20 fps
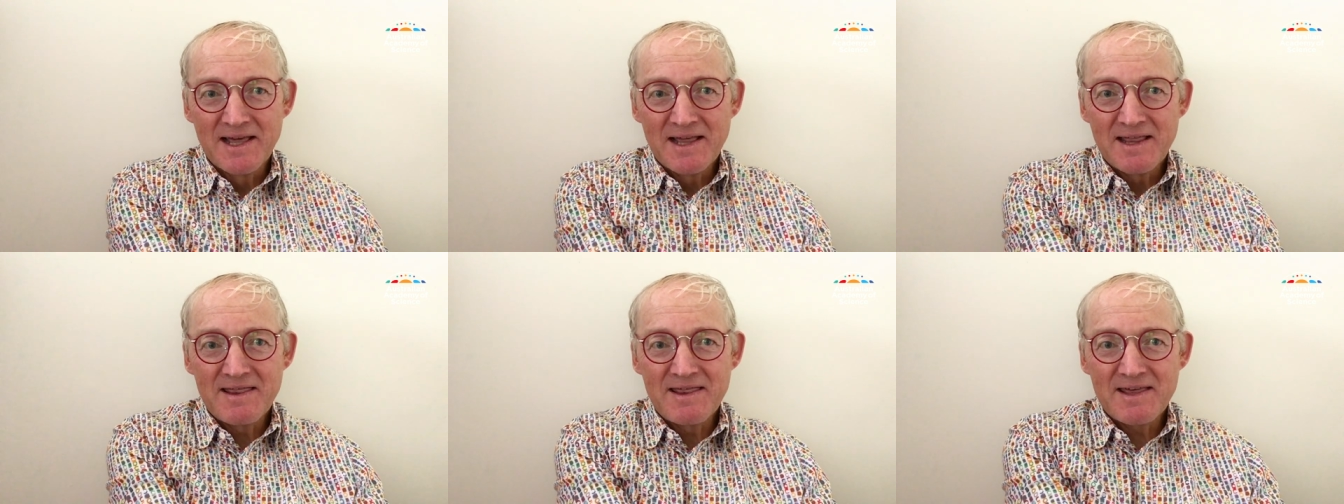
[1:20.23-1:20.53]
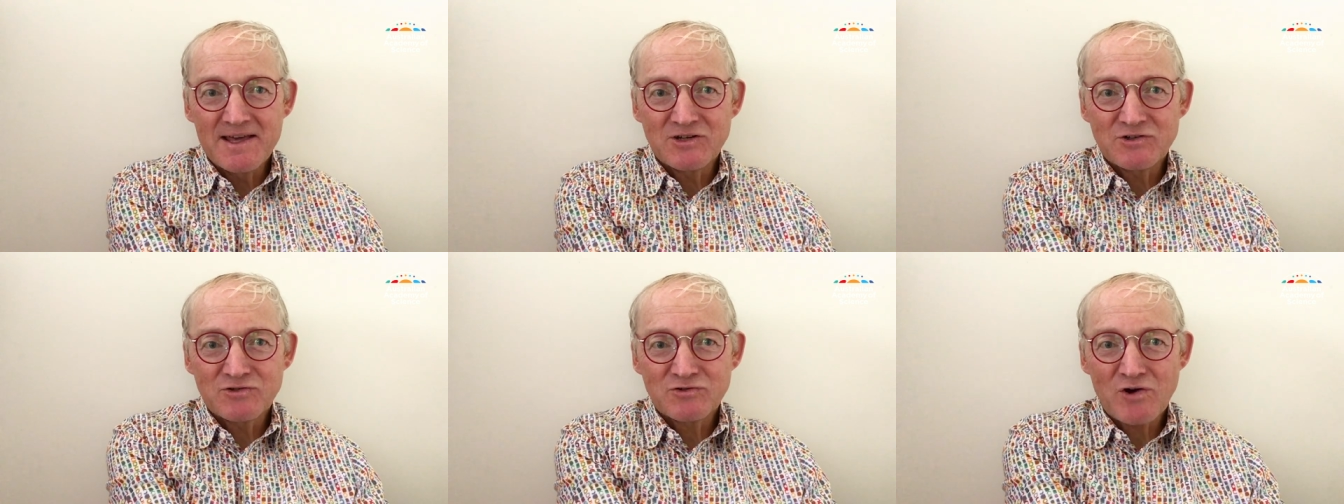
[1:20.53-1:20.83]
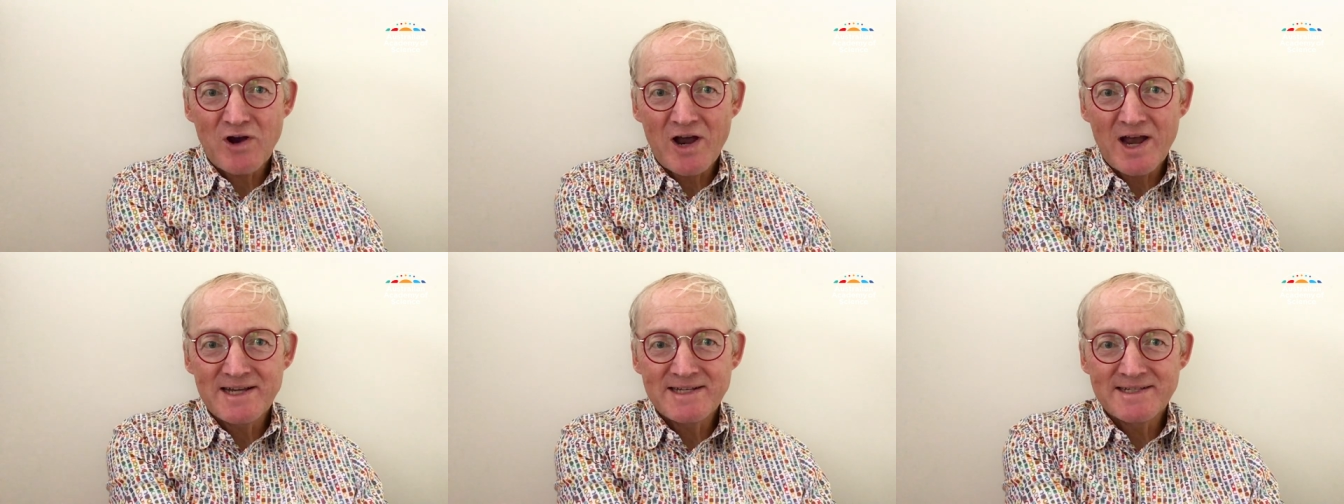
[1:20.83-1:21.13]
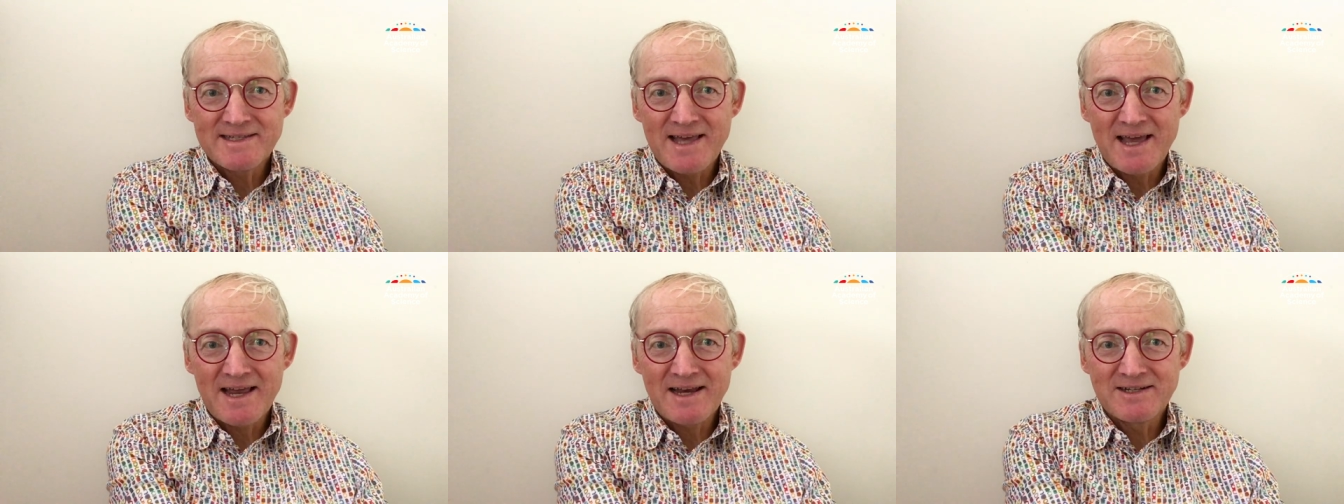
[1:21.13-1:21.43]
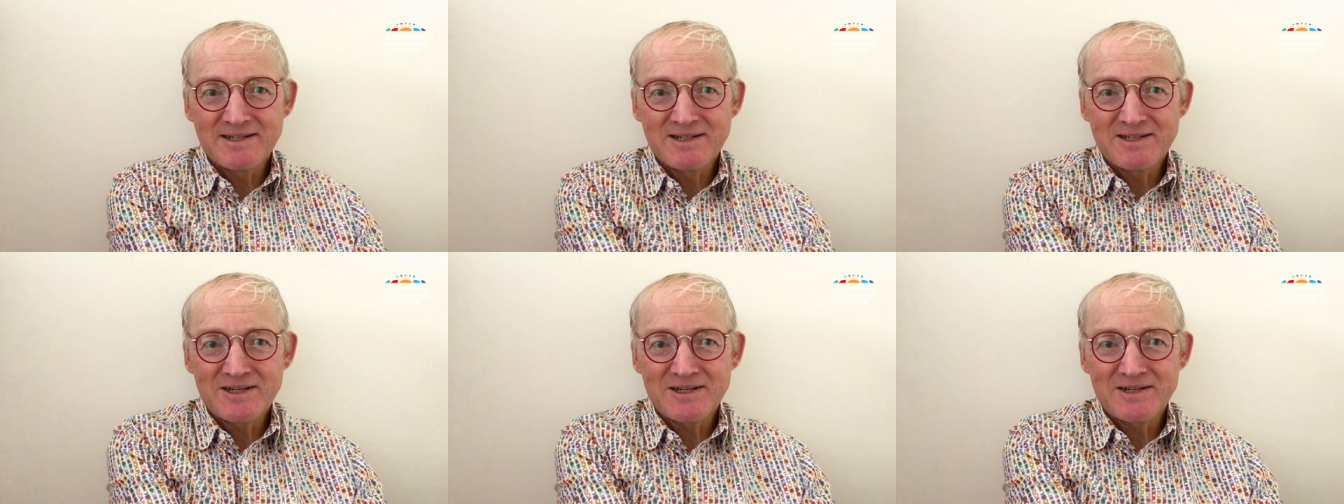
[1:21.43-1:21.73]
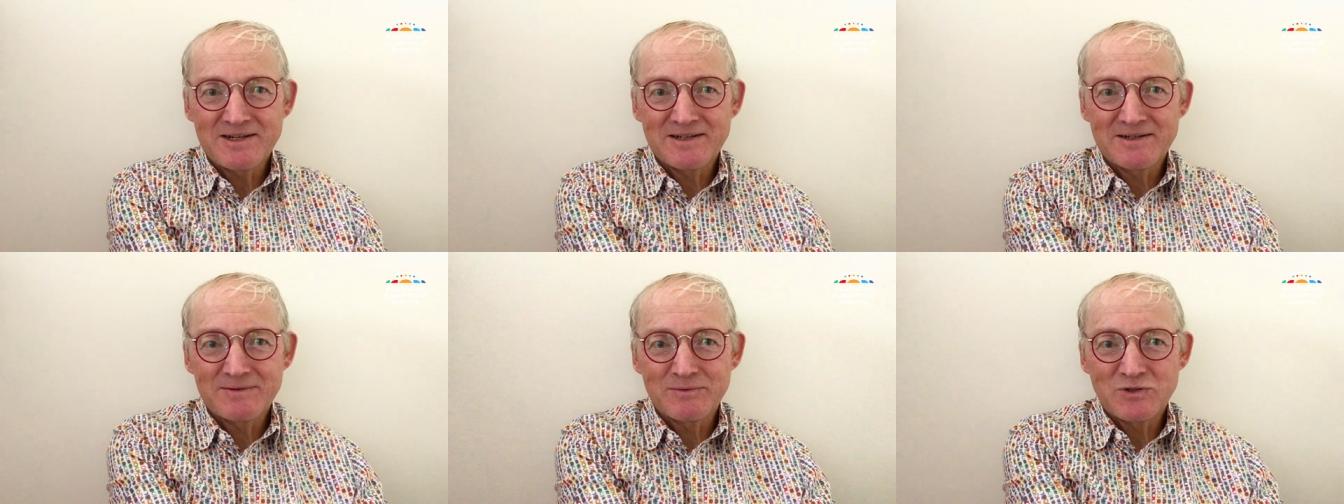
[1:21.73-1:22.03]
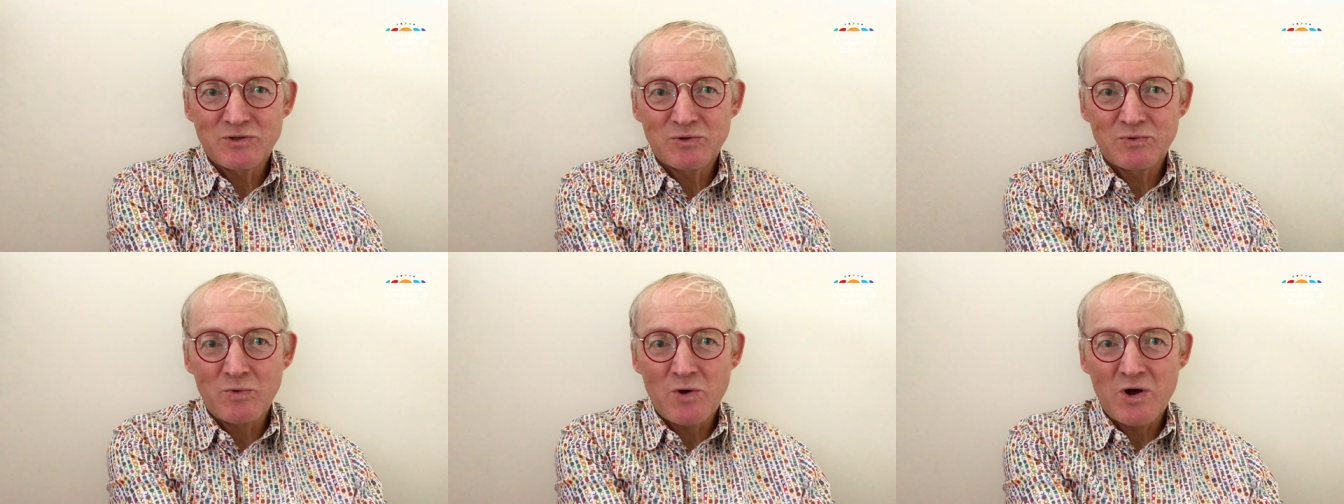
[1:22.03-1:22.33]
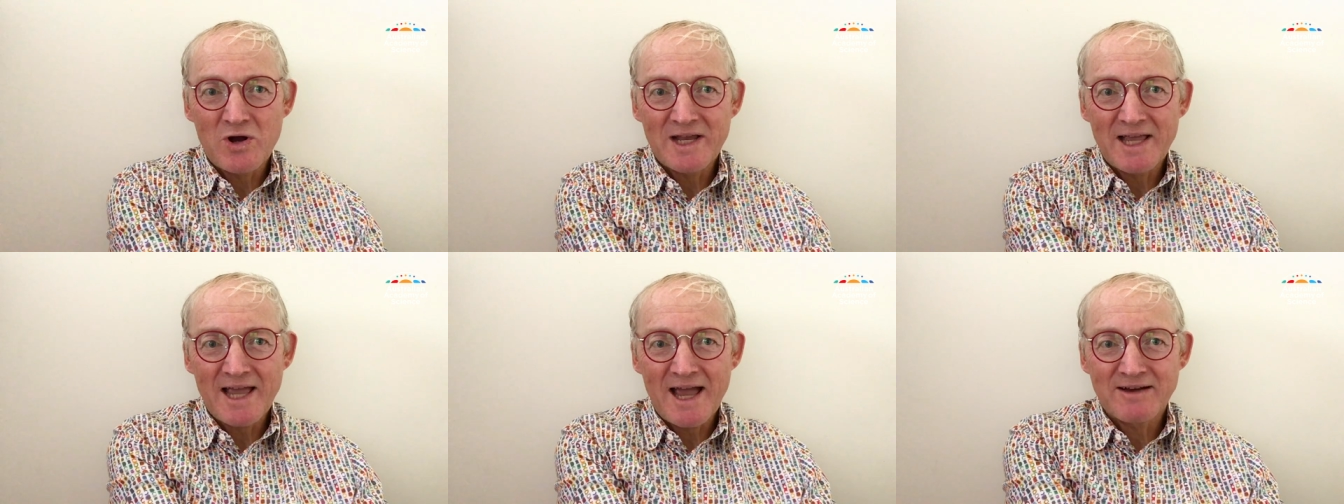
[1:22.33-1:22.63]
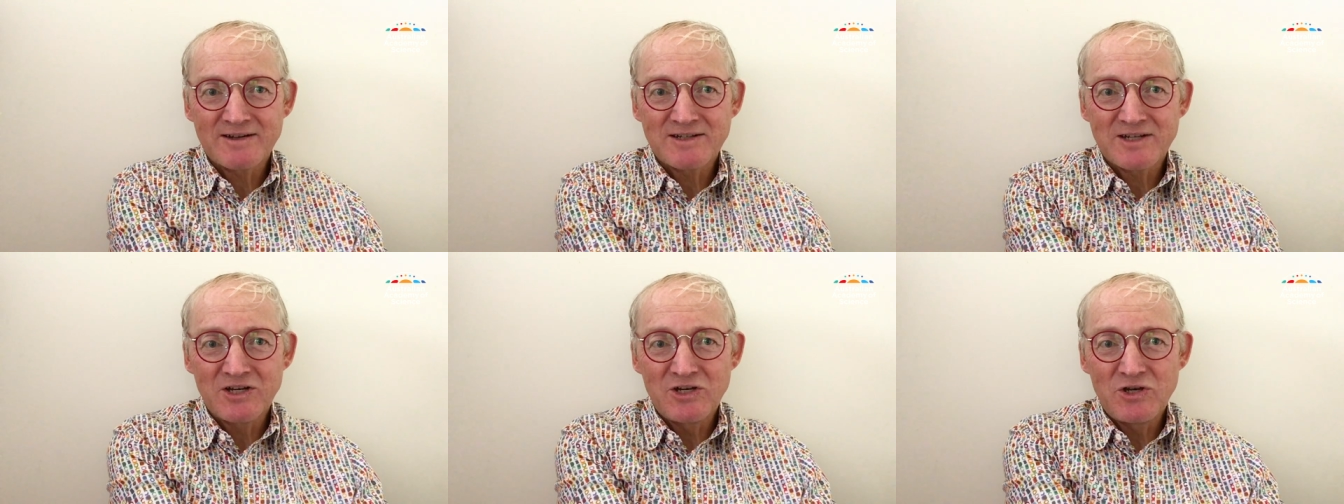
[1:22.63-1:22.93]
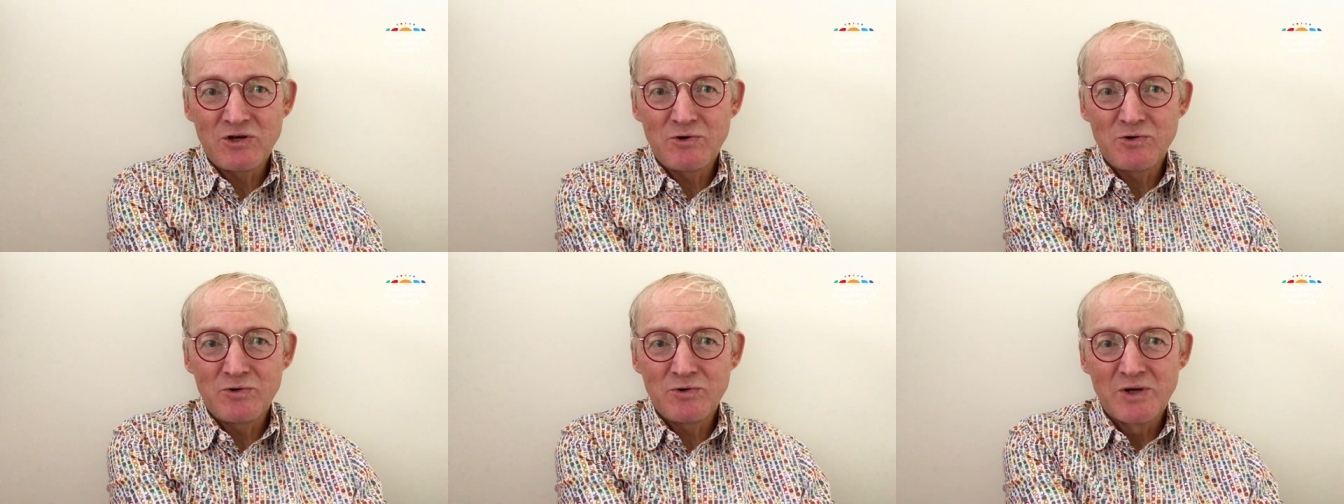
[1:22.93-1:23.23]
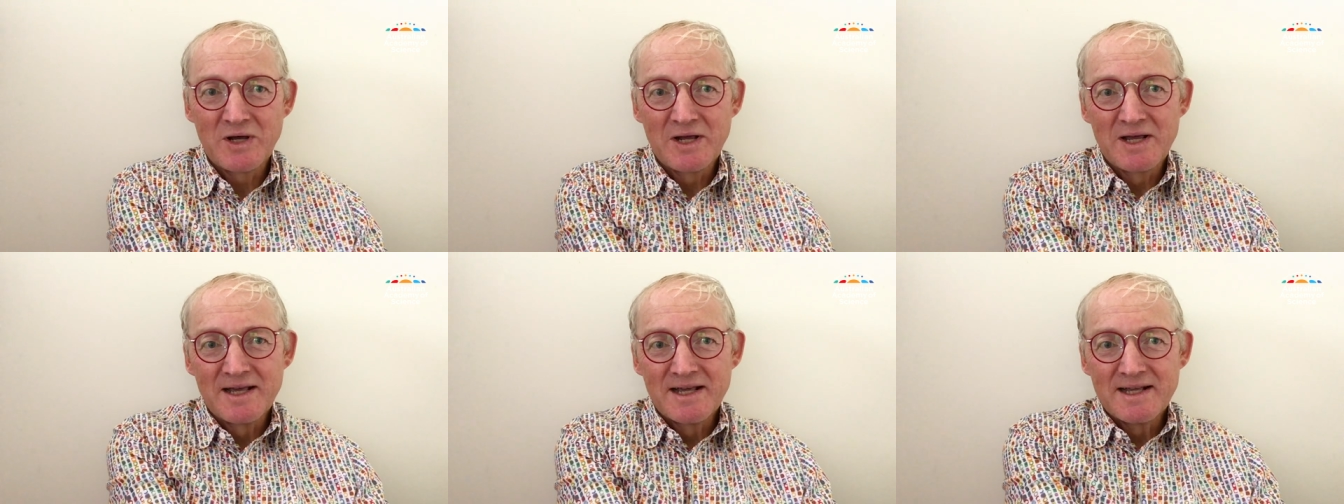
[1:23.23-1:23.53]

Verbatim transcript: that tries then to to work out a new